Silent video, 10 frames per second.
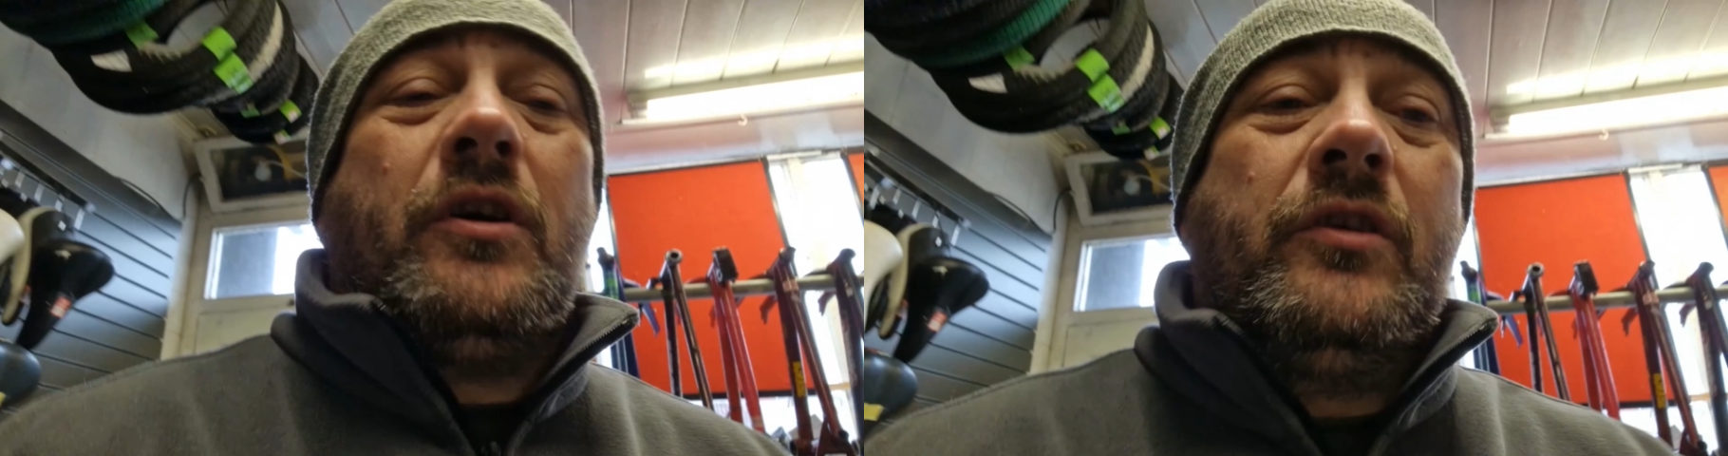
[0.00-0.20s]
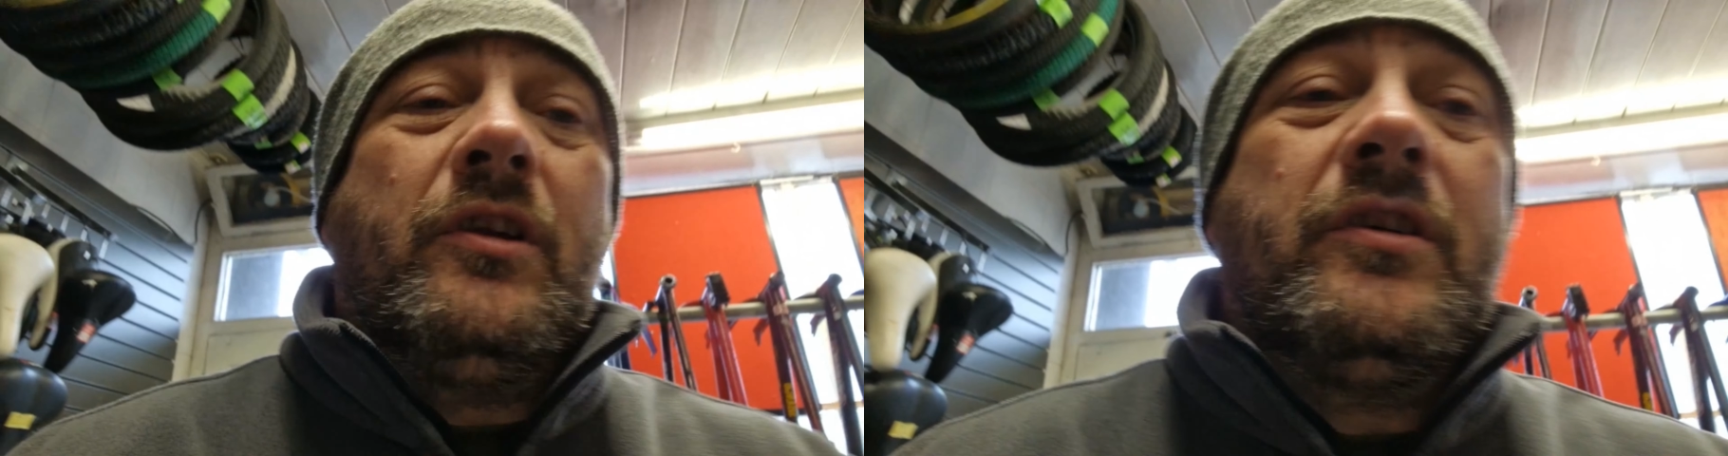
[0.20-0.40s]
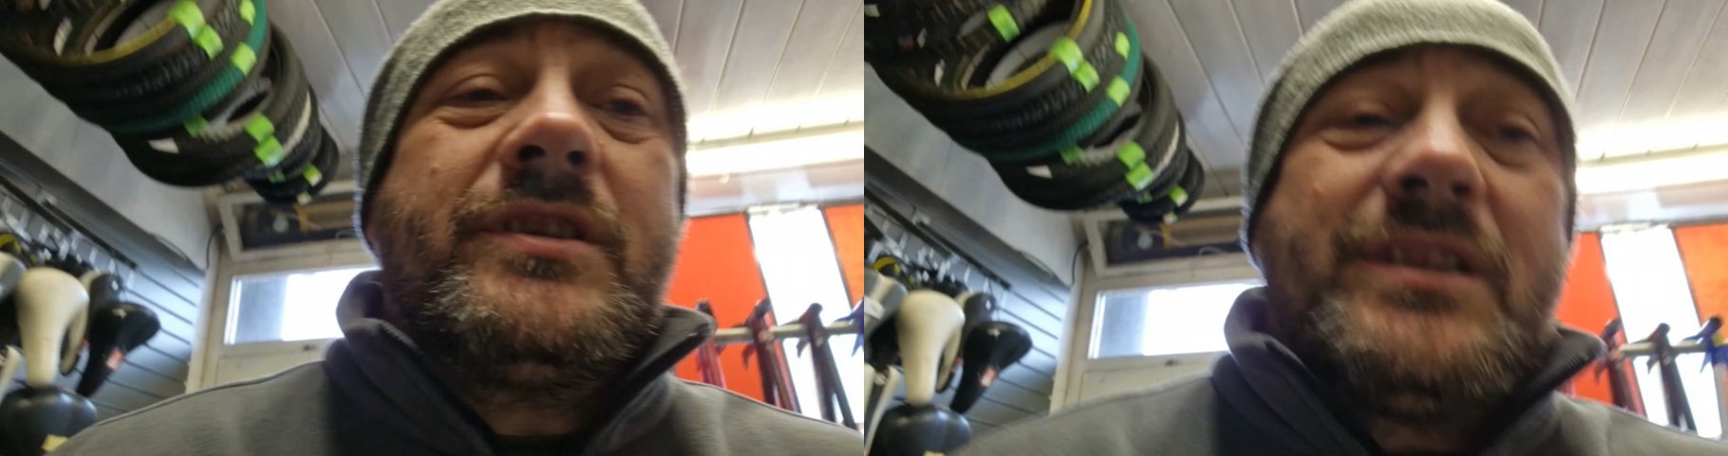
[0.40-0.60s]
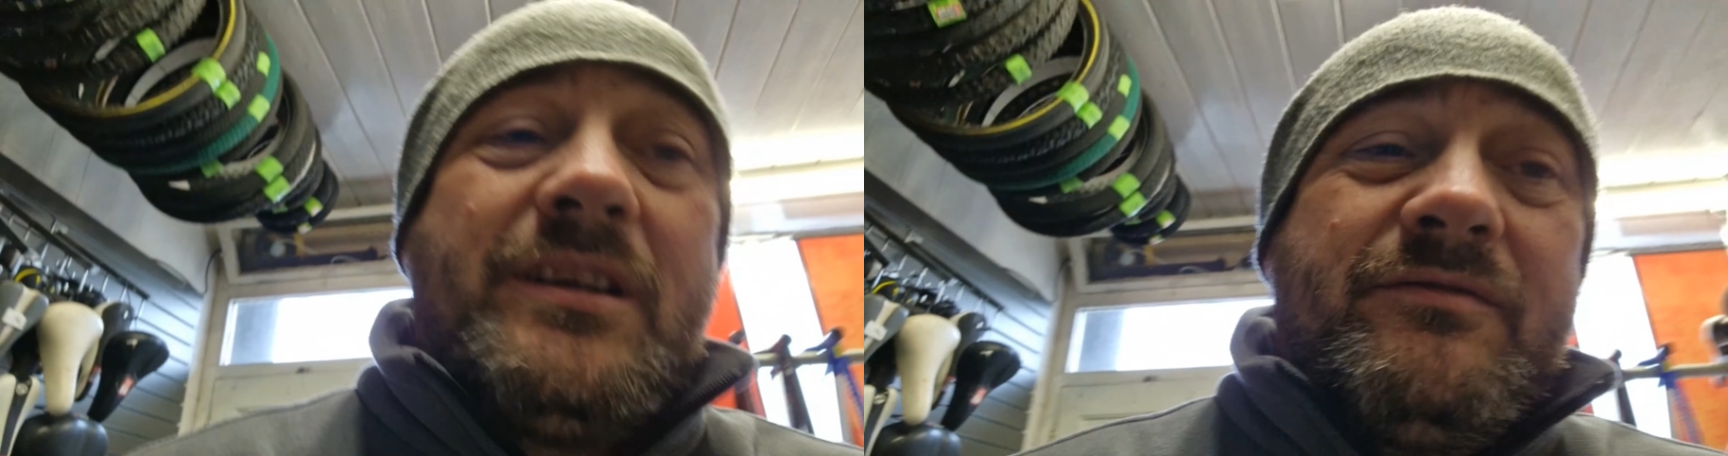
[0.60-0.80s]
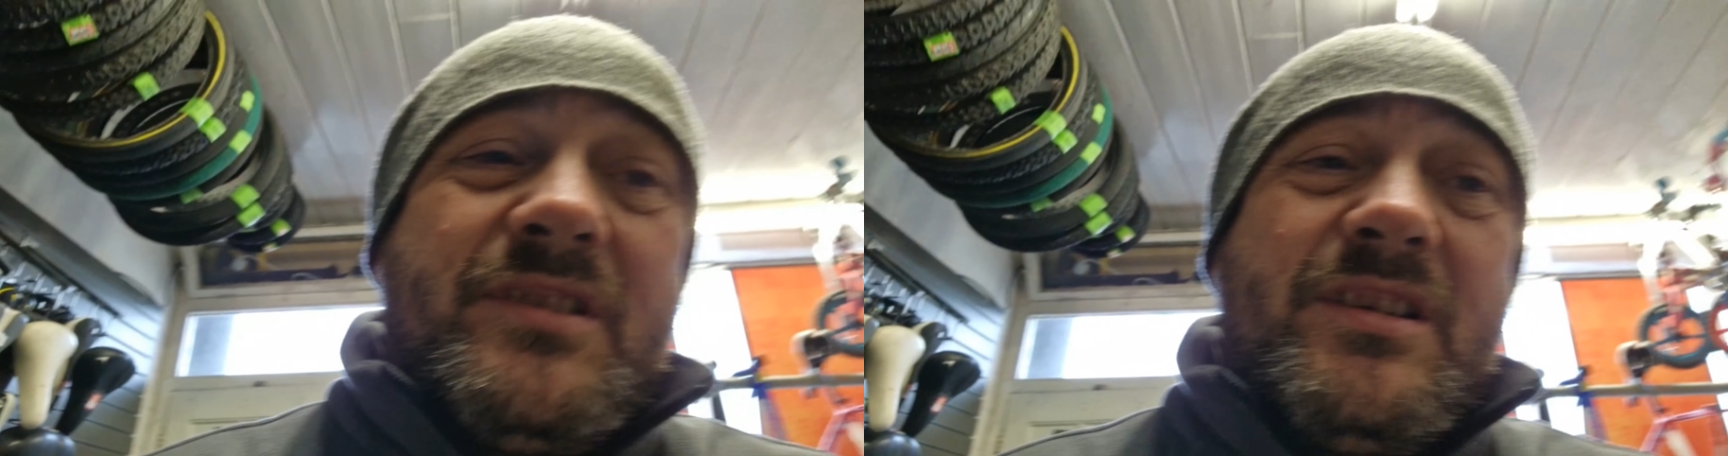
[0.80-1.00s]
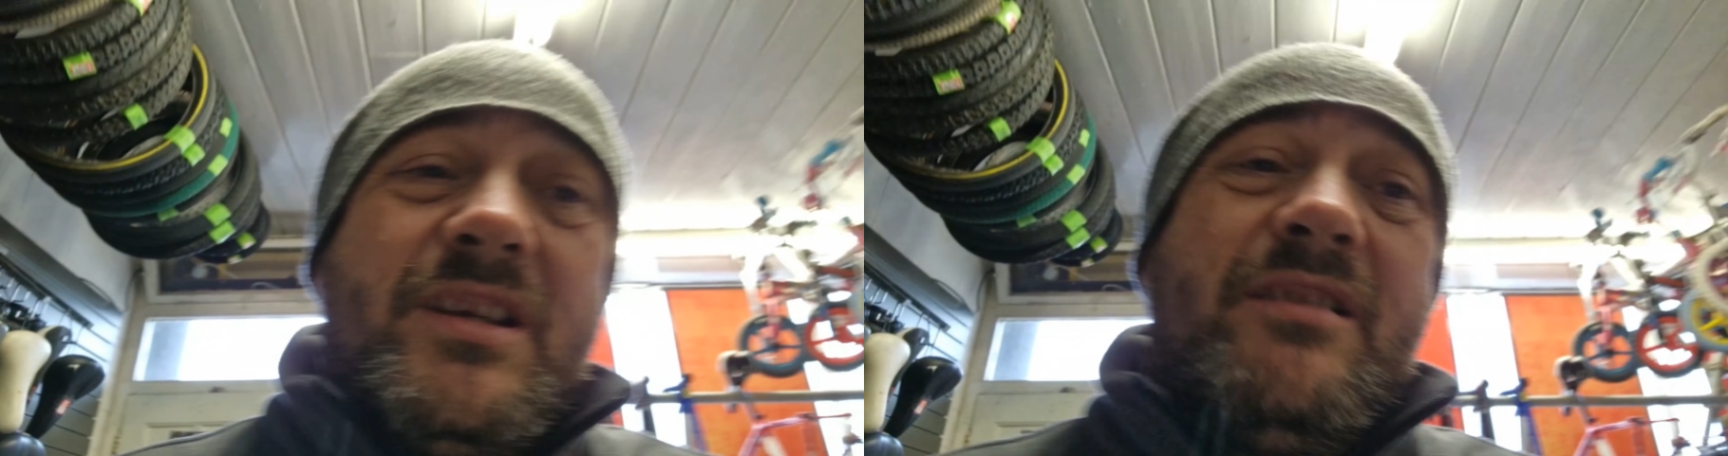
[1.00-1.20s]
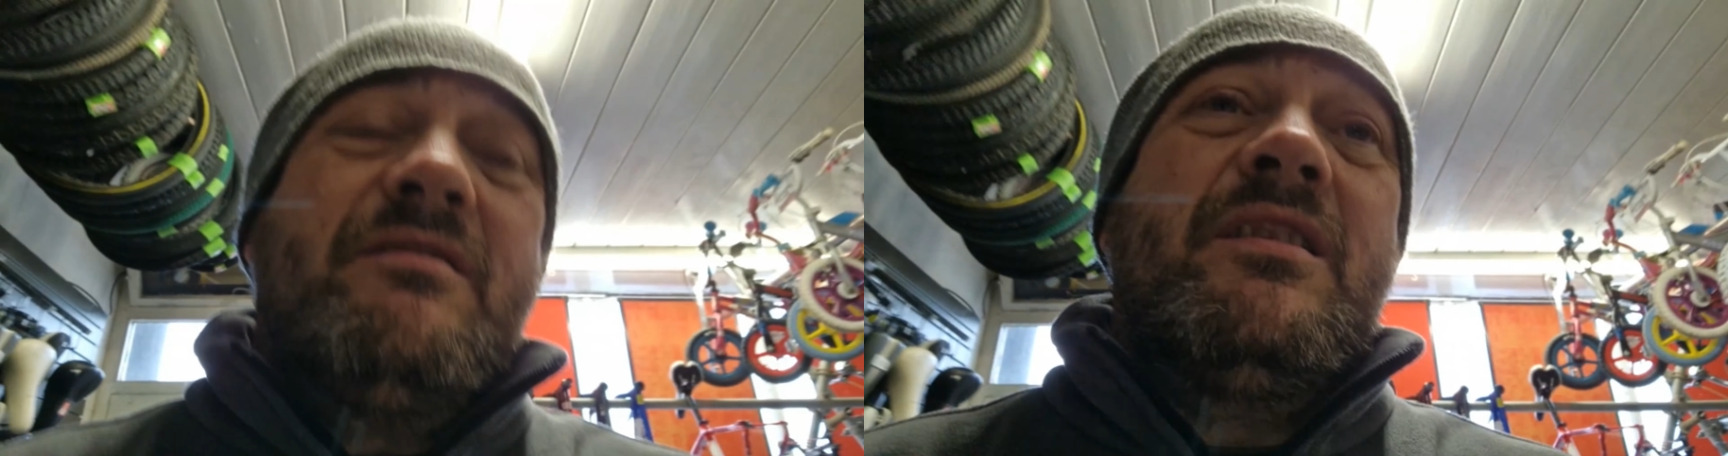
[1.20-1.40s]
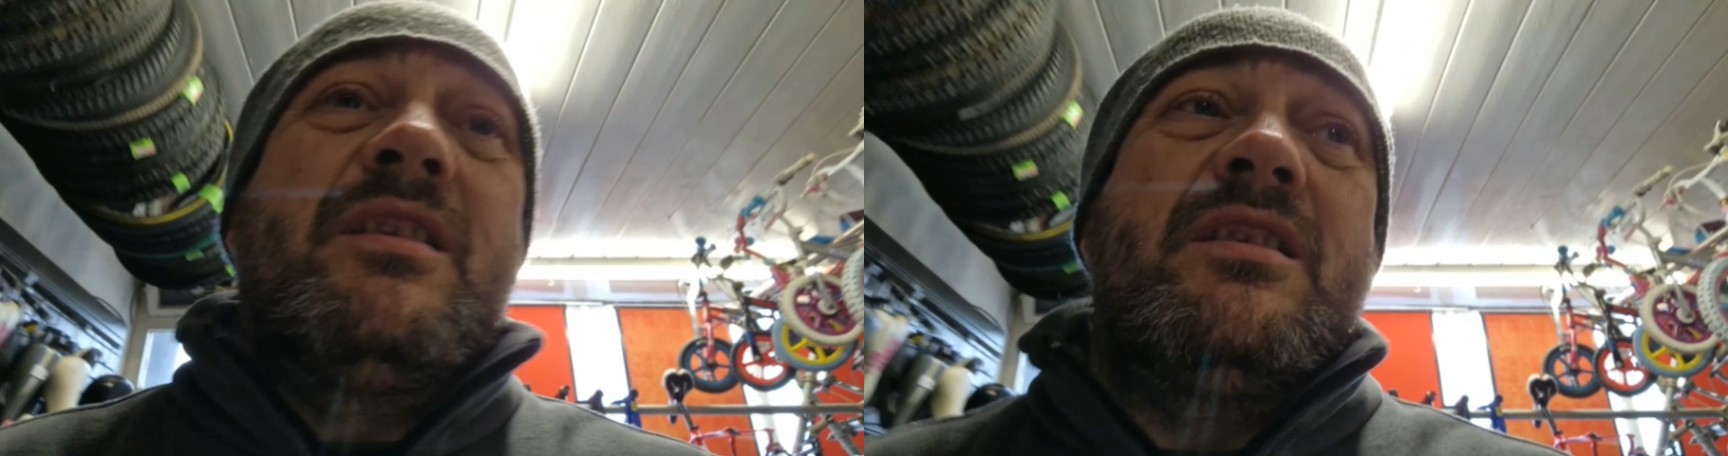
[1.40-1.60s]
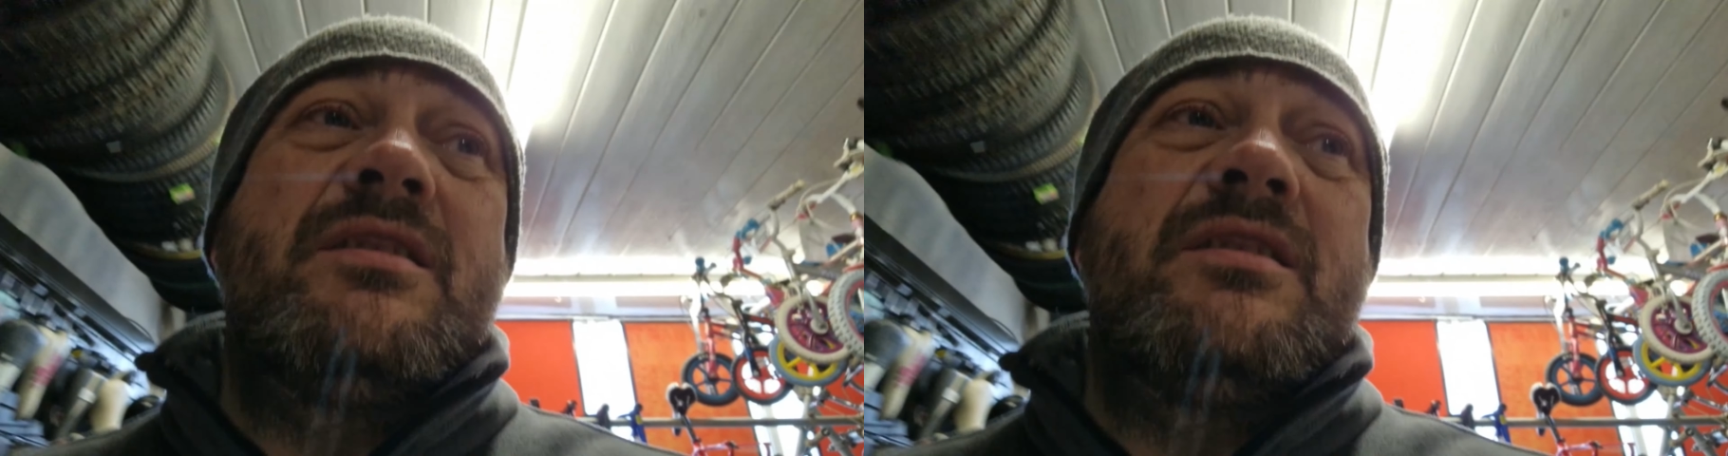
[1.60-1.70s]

online stuff to do